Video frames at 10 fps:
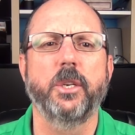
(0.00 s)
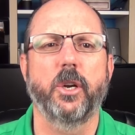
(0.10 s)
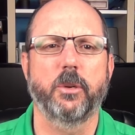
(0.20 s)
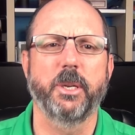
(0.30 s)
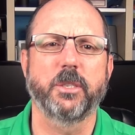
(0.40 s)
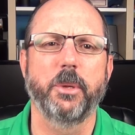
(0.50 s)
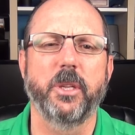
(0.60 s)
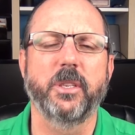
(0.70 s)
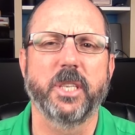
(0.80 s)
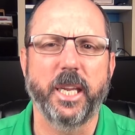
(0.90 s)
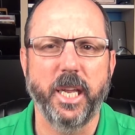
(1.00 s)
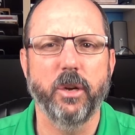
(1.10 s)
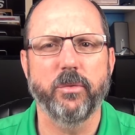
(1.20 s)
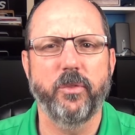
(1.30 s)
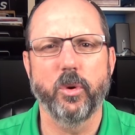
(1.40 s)
talk about some of the things I
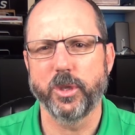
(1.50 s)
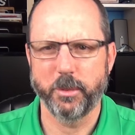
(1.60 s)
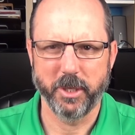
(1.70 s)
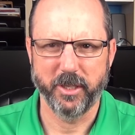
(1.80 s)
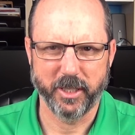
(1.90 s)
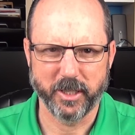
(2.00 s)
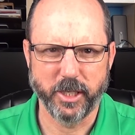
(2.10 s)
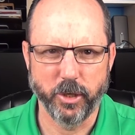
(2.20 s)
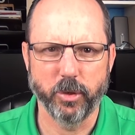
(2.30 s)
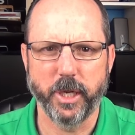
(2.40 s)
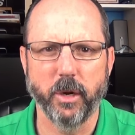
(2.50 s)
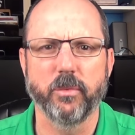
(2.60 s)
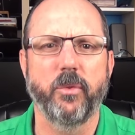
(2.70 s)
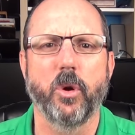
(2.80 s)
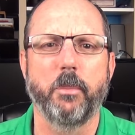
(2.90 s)
care for, some of the things I don't care
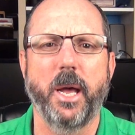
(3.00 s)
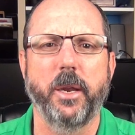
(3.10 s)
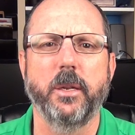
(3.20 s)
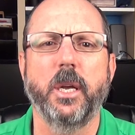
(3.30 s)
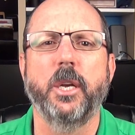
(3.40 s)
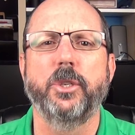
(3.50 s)
for about it,